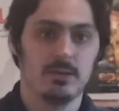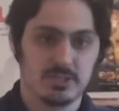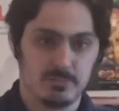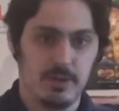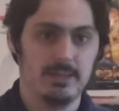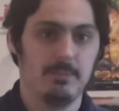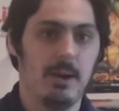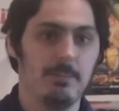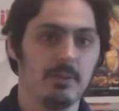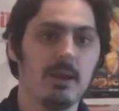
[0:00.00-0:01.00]
Despite their
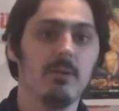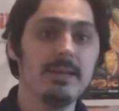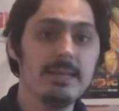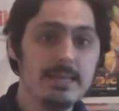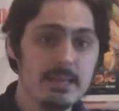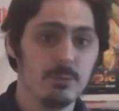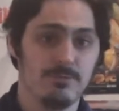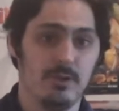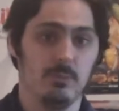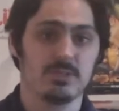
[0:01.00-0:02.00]
popularity, neither
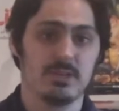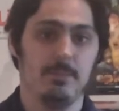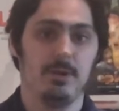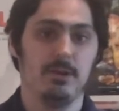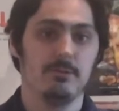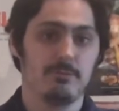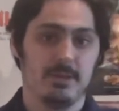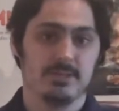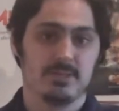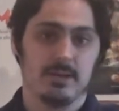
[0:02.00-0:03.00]
film was nominated for
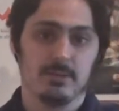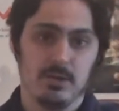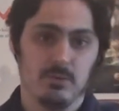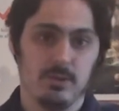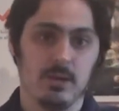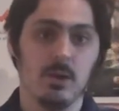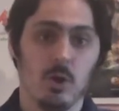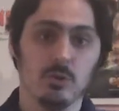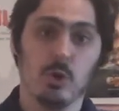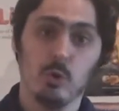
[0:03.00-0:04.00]
Best Documentary,
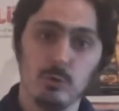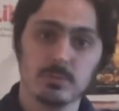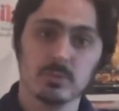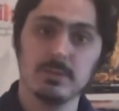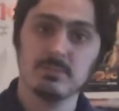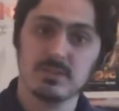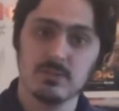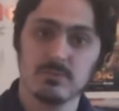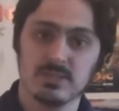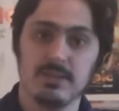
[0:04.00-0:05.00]
although Hoop Dreams
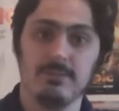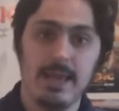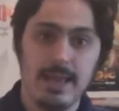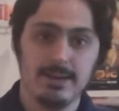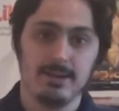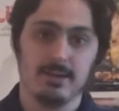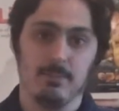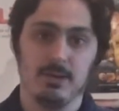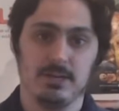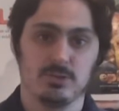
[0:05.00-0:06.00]
did receive an editing
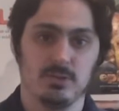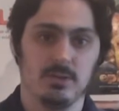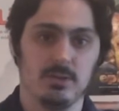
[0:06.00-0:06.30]
nomination.